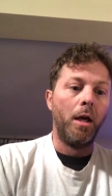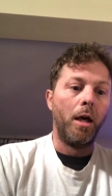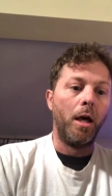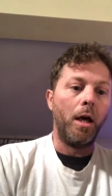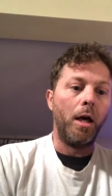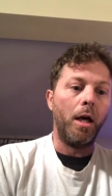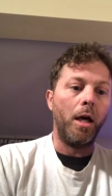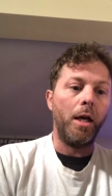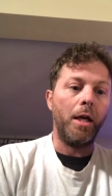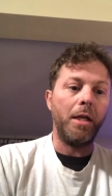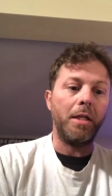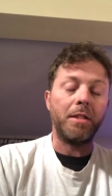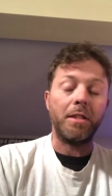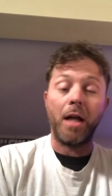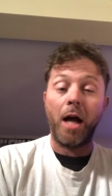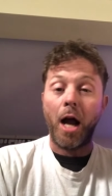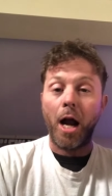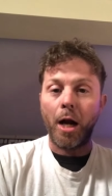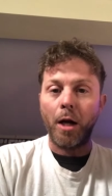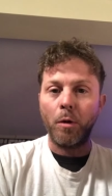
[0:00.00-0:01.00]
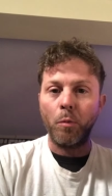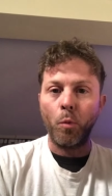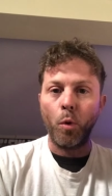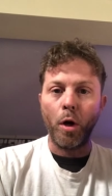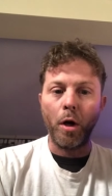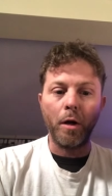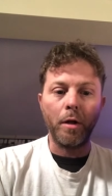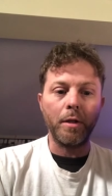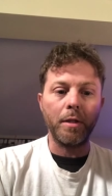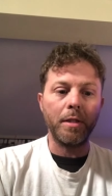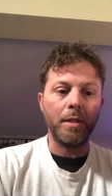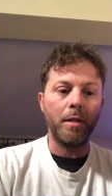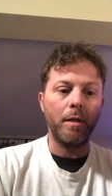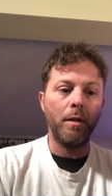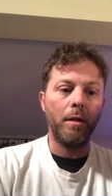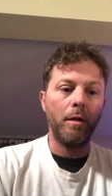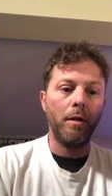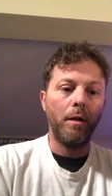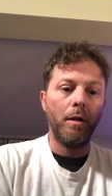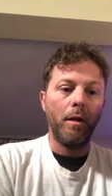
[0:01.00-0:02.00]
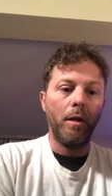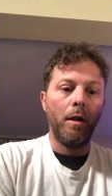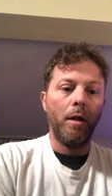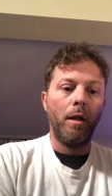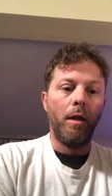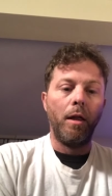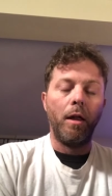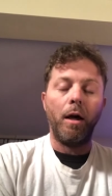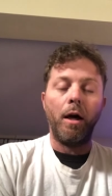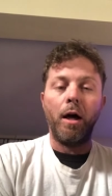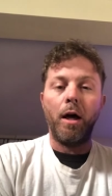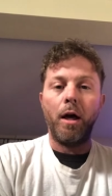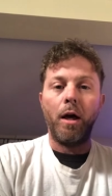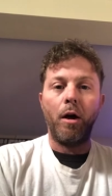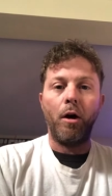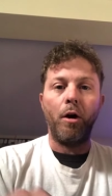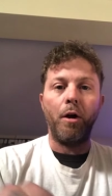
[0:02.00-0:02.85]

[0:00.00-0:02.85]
uh, is Ironworks uh,